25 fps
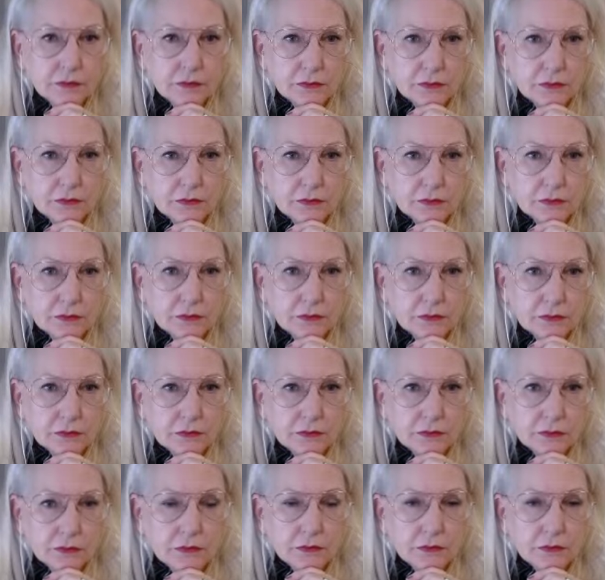
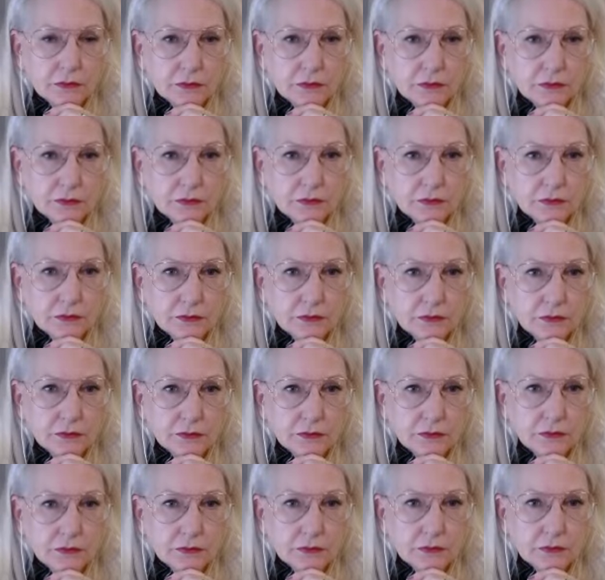
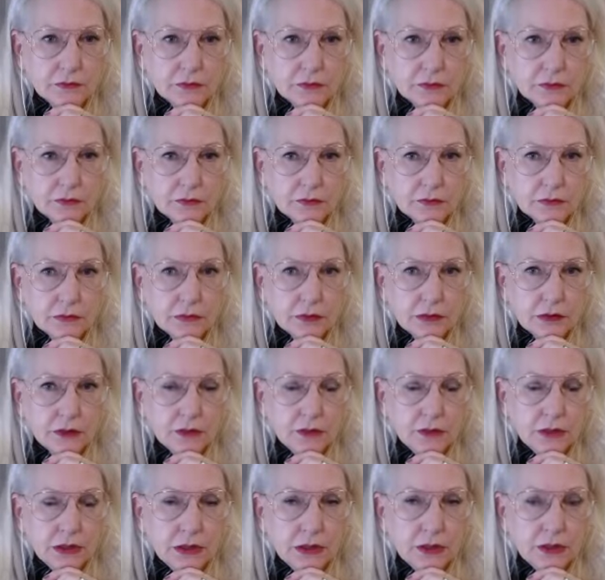
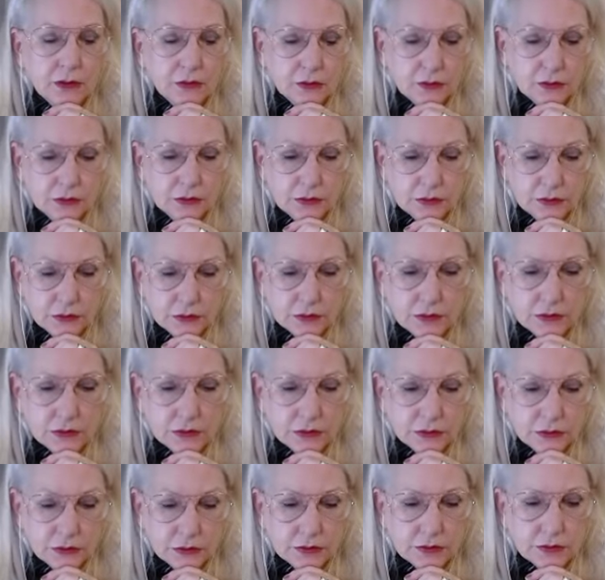
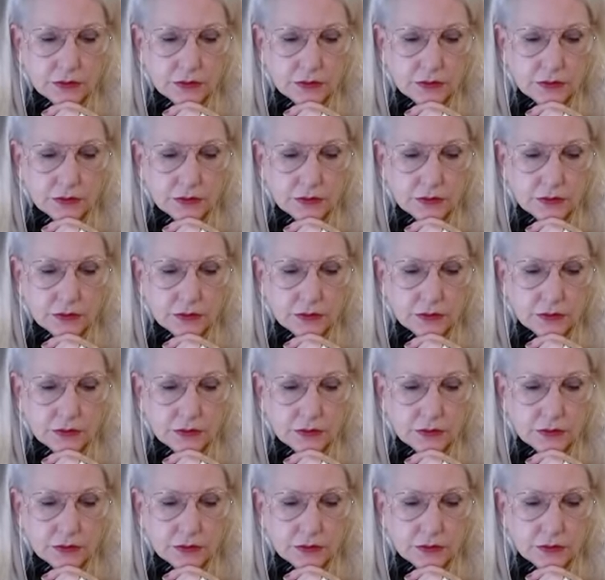The person shown says nothing.